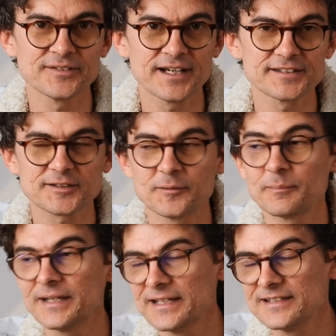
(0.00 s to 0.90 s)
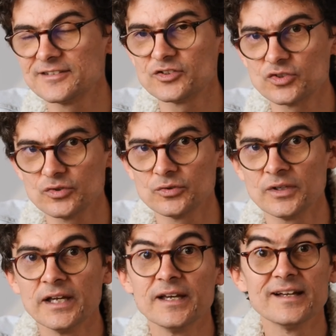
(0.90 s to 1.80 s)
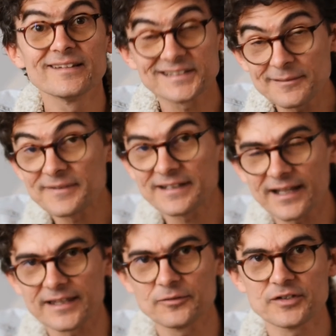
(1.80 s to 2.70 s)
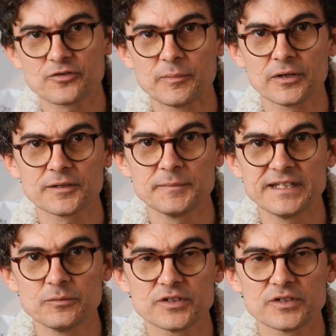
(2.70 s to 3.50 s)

nice compared to something like the Retro Pocket Mini,